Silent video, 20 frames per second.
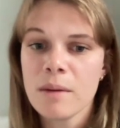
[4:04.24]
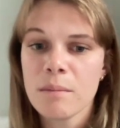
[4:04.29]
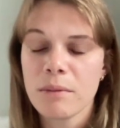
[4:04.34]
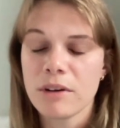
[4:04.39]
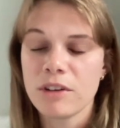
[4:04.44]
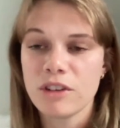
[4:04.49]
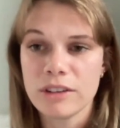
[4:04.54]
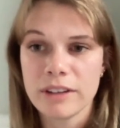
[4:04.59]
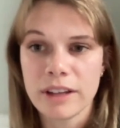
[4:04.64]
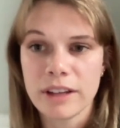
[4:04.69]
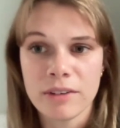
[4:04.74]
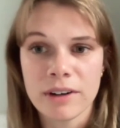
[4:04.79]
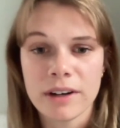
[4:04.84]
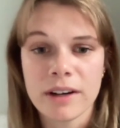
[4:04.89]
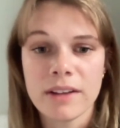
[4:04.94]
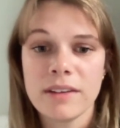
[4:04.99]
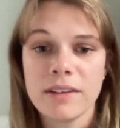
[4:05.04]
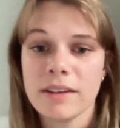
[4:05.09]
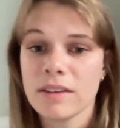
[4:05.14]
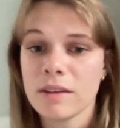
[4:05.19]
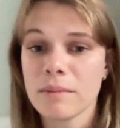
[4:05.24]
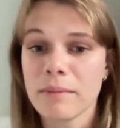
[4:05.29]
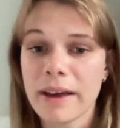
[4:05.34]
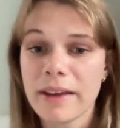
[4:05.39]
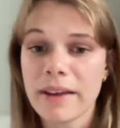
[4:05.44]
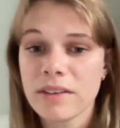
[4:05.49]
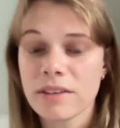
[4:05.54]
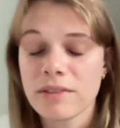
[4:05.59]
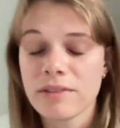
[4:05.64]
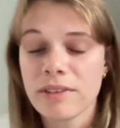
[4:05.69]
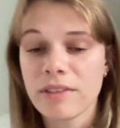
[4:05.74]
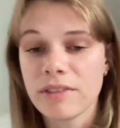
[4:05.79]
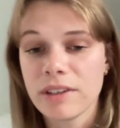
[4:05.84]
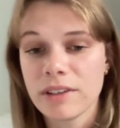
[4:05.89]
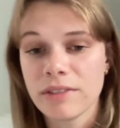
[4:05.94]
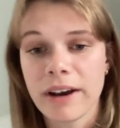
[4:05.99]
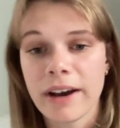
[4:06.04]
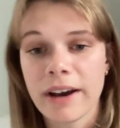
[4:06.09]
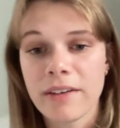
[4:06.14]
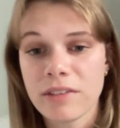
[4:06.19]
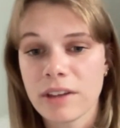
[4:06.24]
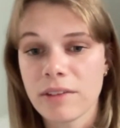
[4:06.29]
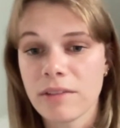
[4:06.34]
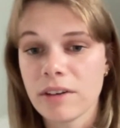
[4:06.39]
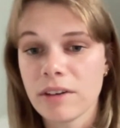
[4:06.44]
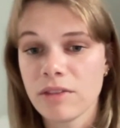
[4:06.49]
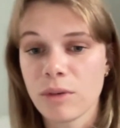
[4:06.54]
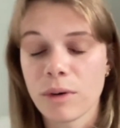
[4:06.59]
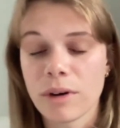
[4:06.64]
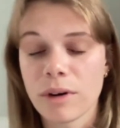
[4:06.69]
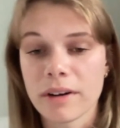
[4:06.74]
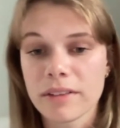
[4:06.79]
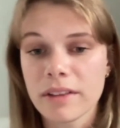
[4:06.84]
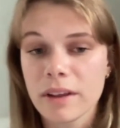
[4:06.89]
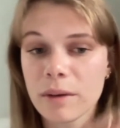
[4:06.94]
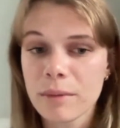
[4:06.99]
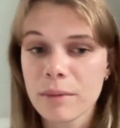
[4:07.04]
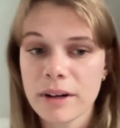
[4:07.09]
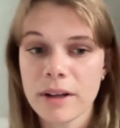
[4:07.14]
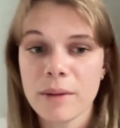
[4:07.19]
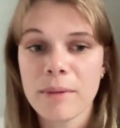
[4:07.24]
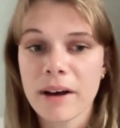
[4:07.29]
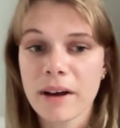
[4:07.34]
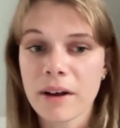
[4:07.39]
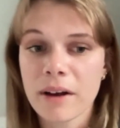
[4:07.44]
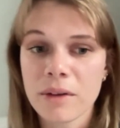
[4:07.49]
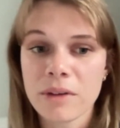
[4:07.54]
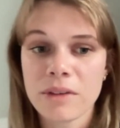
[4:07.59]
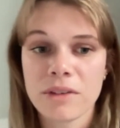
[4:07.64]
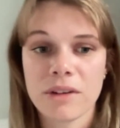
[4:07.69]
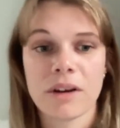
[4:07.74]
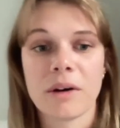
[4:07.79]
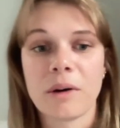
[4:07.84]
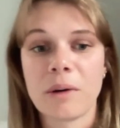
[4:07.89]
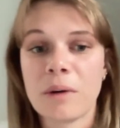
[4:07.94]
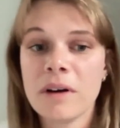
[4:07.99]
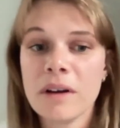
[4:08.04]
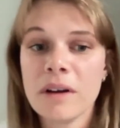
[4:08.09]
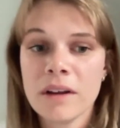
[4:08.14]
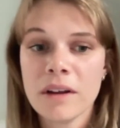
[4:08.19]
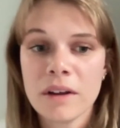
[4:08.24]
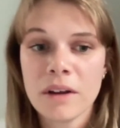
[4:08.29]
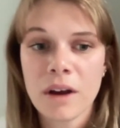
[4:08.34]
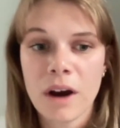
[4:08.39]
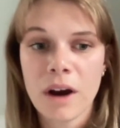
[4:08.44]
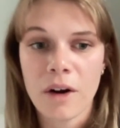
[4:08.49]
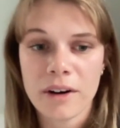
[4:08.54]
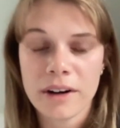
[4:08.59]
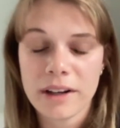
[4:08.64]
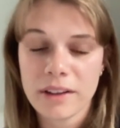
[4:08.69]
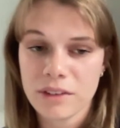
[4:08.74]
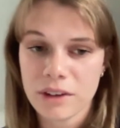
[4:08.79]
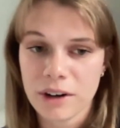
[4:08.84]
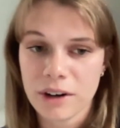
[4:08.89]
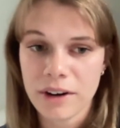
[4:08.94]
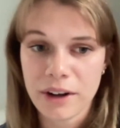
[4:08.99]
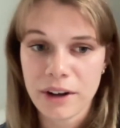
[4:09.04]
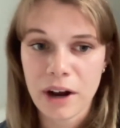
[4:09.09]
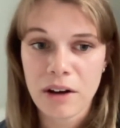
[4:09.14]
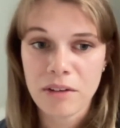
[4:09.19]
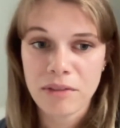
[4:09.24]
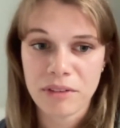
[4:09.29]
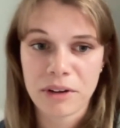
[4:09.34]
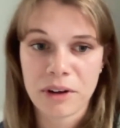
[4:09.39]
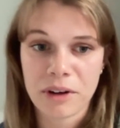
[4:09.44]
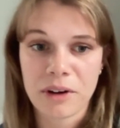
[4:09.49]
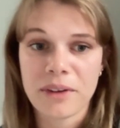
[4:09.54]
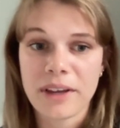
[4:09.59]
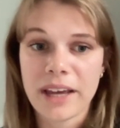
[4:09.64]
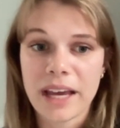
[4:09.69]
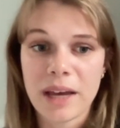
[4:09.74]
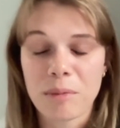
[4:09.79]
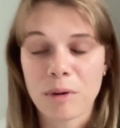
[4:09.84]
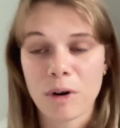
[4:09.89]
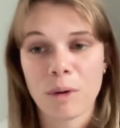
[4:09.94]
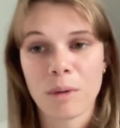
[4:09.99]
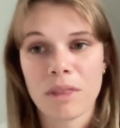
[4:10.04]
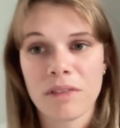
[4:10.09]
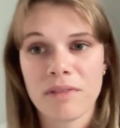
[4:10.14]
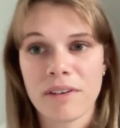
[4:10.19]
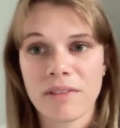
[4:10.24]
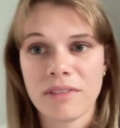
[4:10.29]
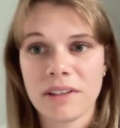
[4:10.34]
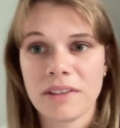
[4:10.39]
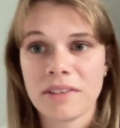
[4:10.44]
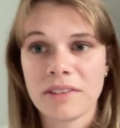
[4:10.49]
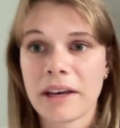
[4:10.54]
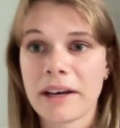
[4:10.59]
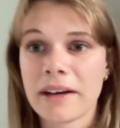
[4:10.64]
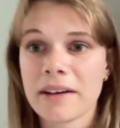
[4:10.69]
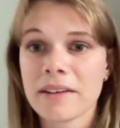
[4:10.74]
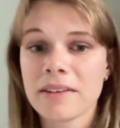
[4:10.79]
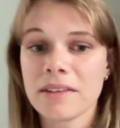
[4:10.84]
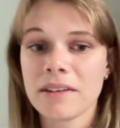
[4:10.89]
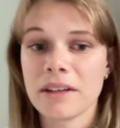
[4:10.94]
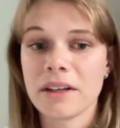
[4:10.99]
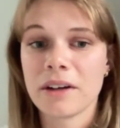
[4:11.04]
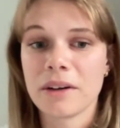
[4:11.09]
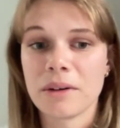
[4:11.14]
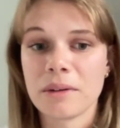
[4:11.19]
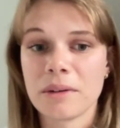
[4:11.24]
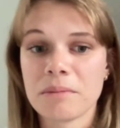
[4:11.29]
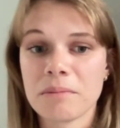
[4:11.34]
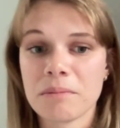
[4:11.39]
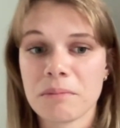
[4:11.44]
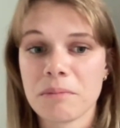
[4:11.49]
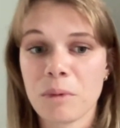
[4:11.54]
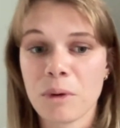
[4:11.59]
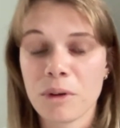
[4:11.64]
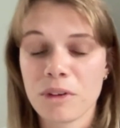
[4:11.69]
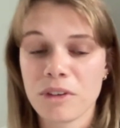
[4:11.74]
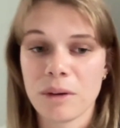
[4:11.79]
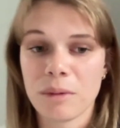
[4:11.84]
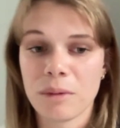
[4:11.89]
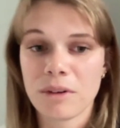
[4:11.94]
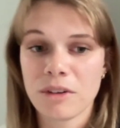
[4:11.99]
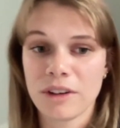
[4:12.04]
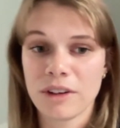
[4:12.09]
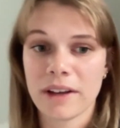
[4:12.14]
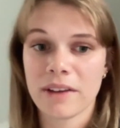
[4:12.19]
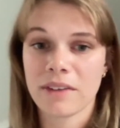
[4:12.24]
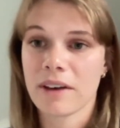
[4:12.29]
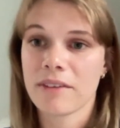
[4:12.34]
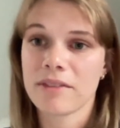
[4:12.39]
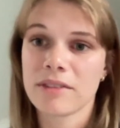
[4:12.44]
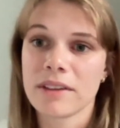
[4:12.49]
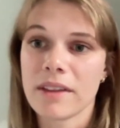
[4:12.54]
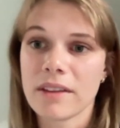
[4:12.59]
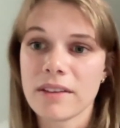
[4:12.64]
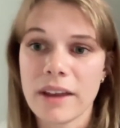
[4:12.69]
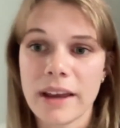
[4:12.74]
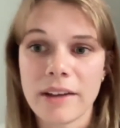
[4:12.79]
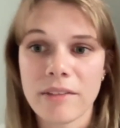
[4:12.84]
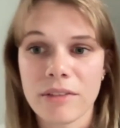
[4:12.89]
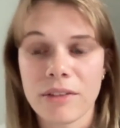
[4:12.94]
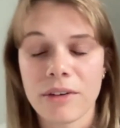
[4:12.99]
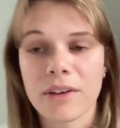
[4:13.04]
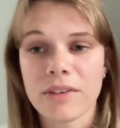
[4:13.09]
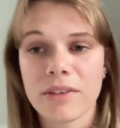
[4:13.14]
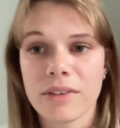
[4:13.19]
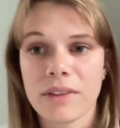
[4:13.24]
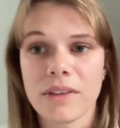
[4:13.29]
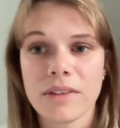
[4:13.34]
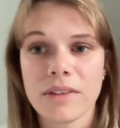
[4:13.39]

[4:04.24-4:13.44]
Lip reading: but she did run a season best of 55.74 at Liberty Bell. So already starting off in early April with 56, we'll see what she has left in the tank for the rest of the